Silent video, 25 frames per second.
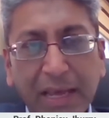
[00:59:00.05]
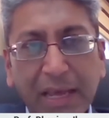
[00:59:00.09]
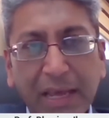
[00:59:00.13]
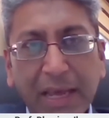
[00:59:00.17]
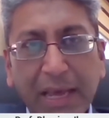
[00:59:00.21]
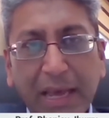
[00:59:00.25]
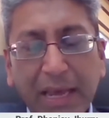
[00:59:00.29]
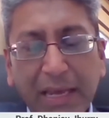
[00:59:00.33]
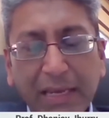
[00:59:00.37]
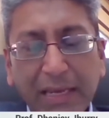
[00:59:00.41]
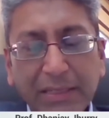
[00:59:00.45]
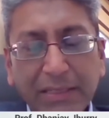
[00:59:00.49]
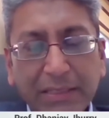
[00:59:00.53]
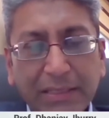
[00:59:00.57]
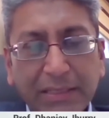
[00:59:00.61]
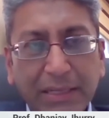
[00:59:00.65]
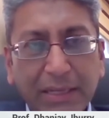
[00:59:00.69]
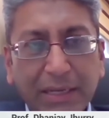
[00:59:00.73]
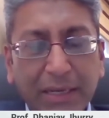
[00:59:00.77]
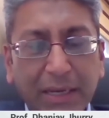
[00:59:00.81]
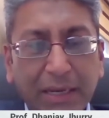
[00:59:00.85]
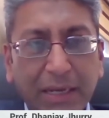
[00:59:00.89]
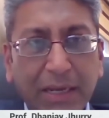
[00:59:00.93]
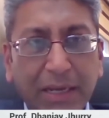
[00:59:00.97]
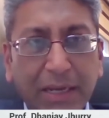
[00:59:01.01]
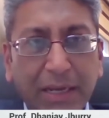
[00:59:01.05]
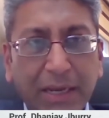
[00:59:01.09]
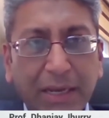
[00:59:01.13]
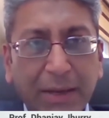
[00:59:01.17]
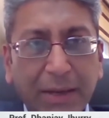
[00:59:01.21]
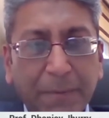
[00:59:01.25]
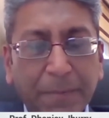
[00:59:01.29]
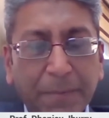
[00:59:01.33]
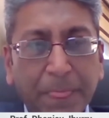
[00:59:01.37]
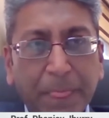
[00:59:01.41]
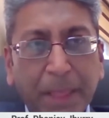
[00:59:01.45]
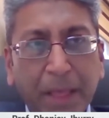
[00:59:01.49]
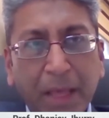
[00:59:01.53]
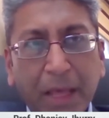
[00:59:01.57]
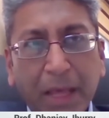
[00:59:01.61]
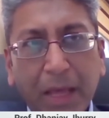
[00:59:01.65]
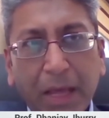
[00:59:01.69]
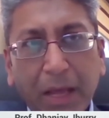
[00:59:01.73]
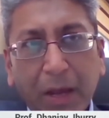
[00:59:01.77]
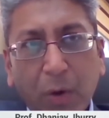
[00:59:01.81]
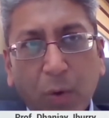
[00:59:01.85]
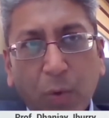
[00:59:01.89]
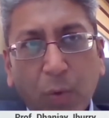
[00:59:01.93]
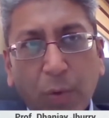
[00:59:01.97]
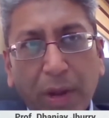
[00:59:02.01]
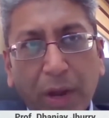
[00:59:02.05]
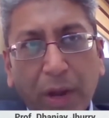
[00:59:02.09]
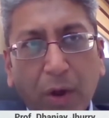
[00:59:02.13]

And we